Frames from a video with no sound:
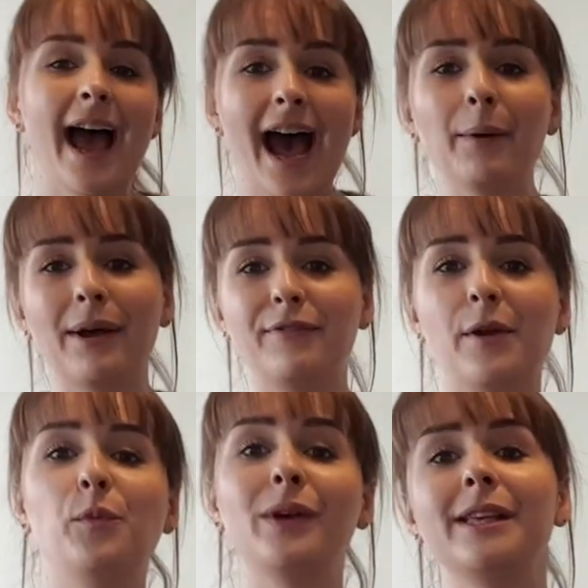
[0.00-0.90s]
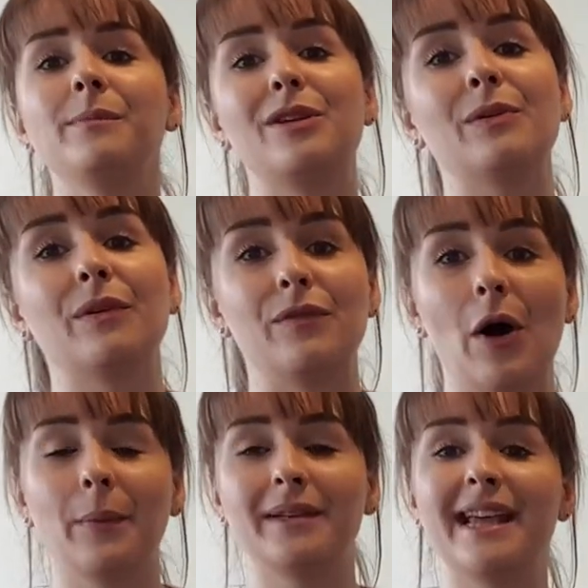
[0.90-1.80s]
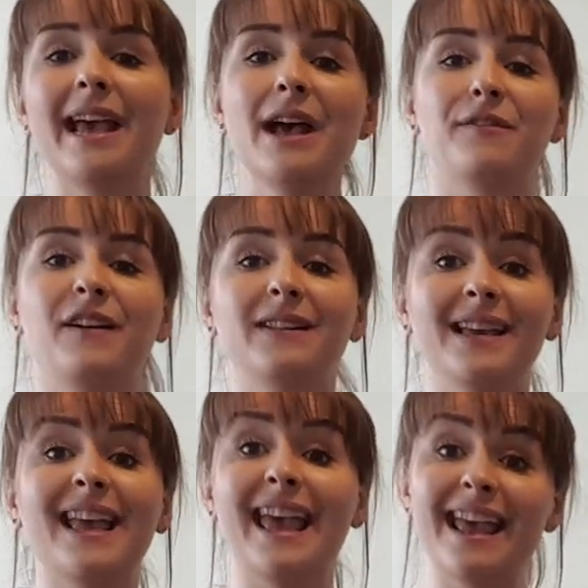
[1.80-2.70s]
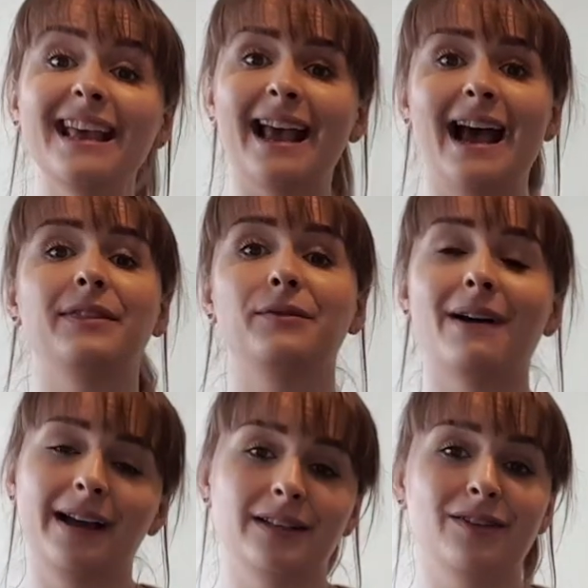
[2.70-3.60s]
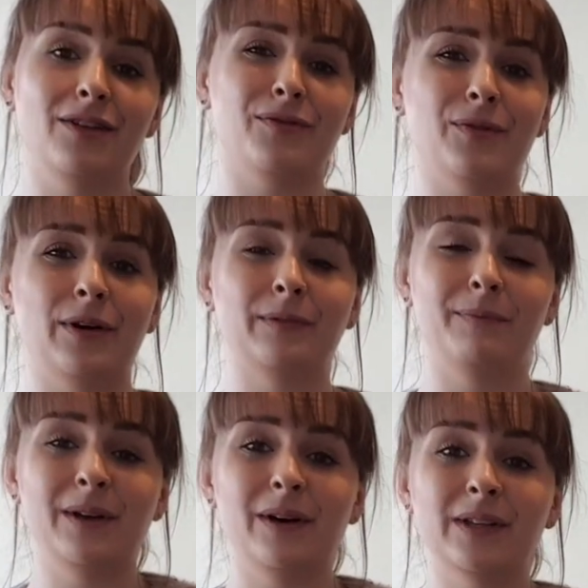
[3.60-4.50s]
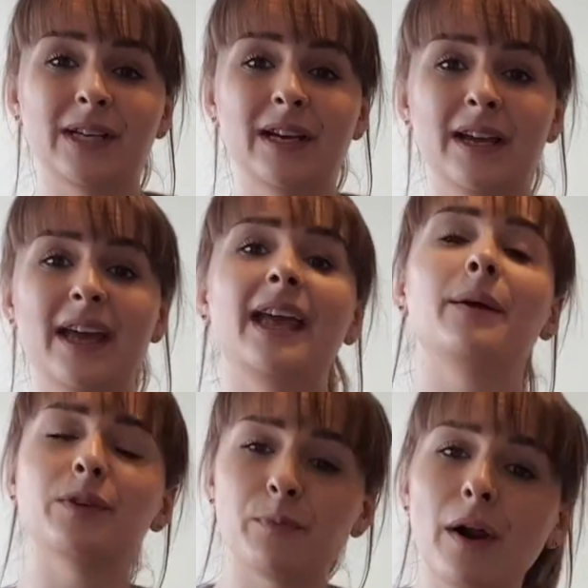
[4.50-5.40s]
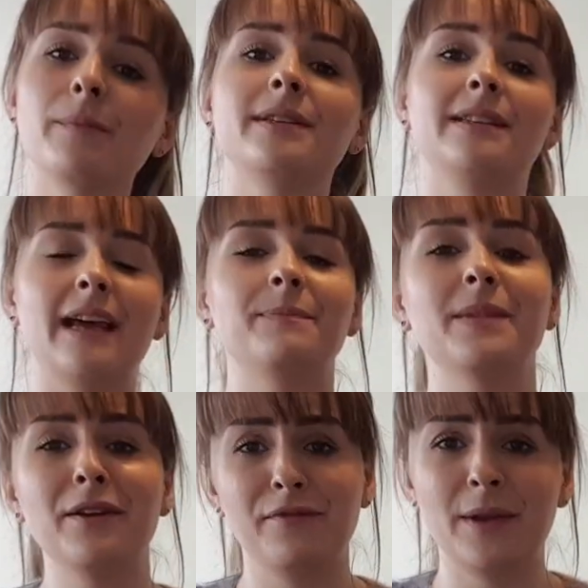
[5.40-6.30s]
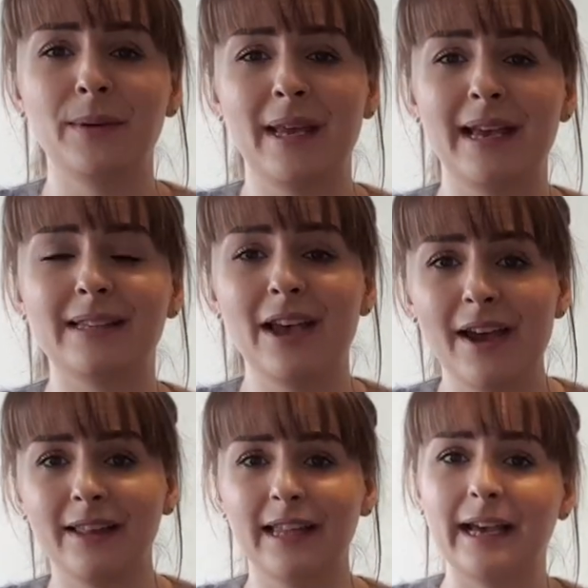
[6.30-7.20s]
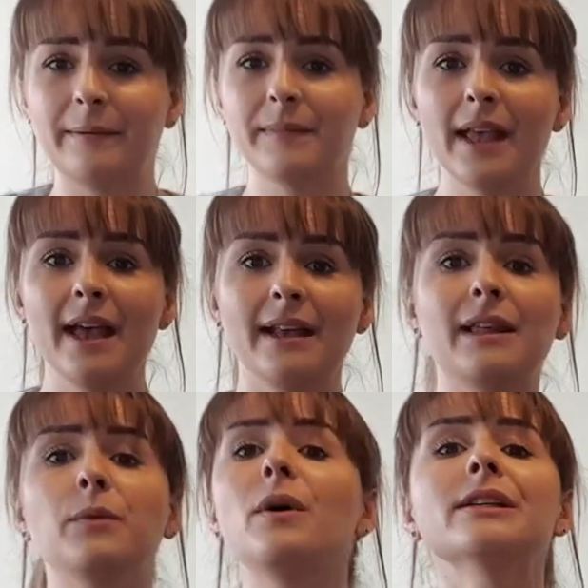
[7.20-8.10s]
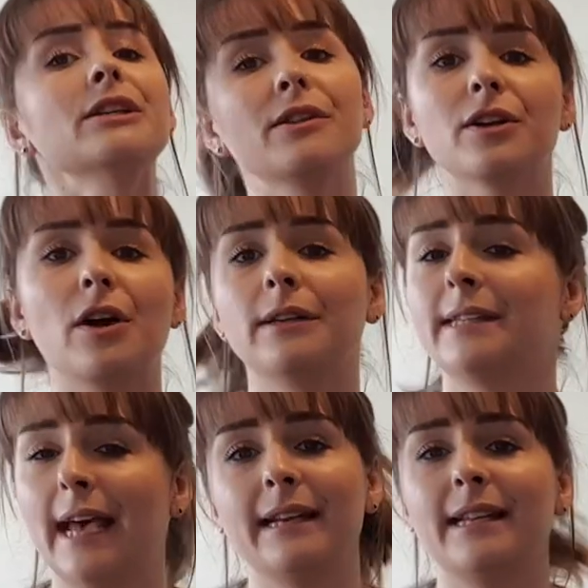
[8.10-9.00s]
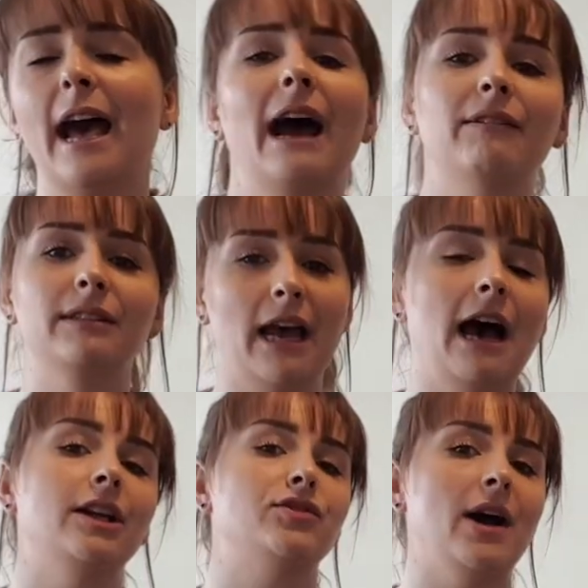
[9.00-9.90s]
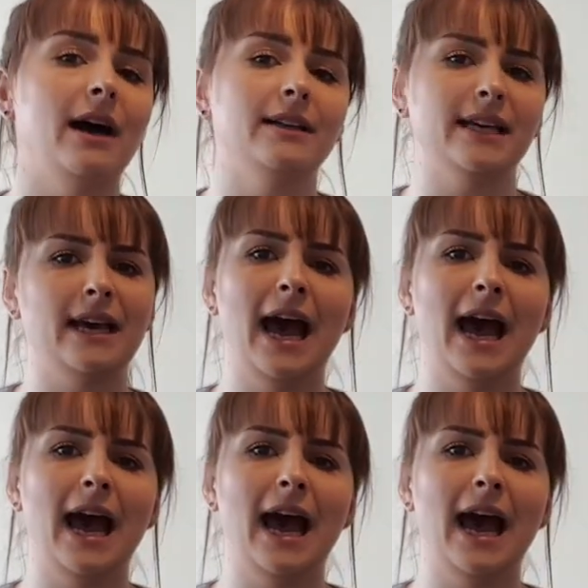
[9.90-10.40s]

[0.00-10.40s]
However, William, Duke of Normandy felt like he had the right to the throne because he was promised it a few years earlier. Now, there was another contender, Harold Hardrada.